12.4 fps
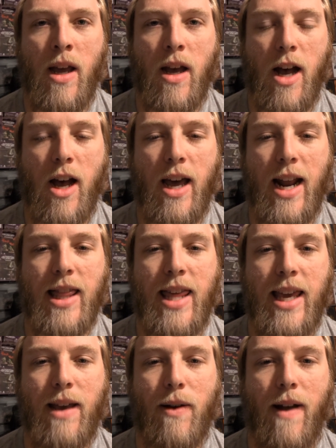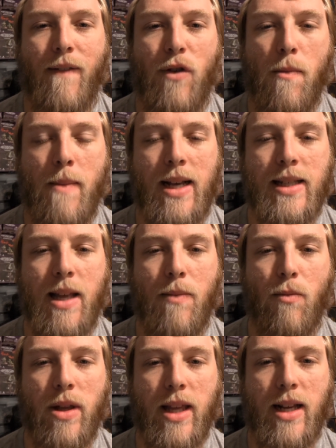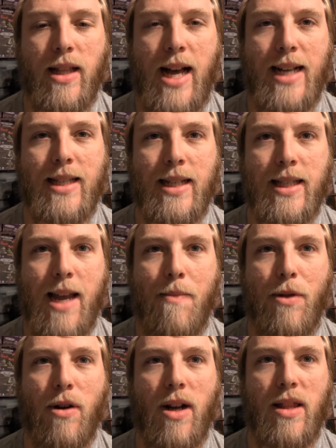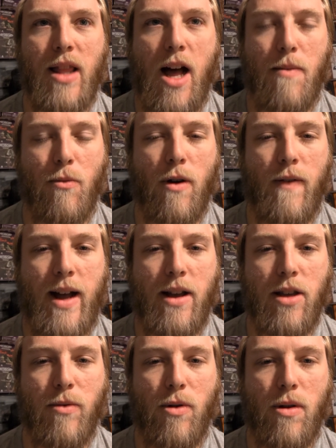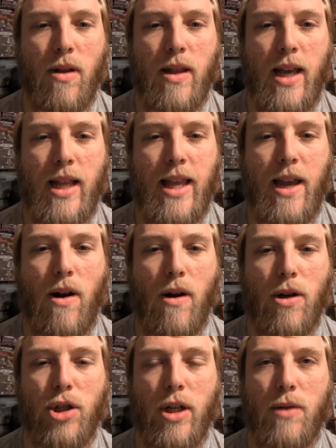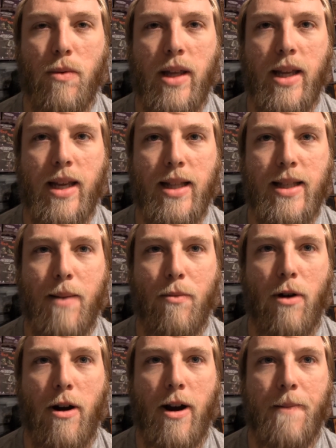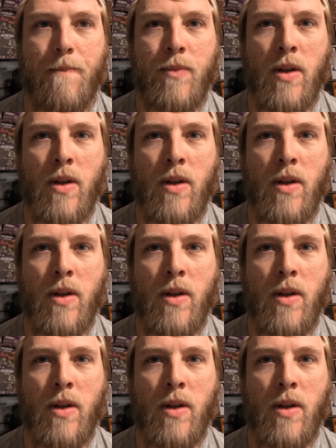And I think if you mix them with the classic scape, they're a lot more valuable than they are just within contemporary.